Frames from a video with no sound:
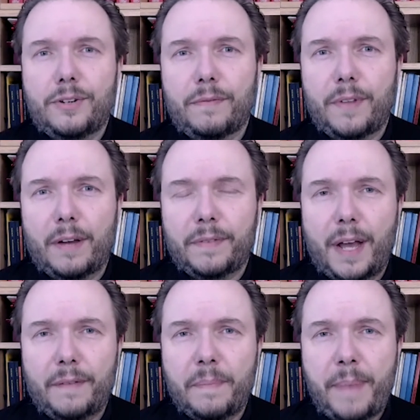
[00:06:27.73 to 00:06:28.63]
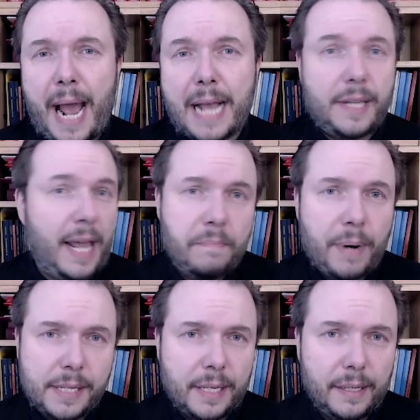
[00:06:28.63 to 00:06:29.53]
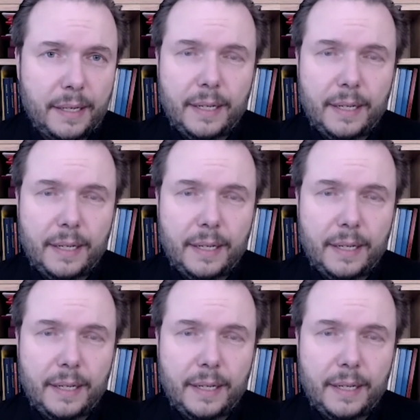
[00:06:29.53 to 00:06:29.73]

of, of, of the past and present.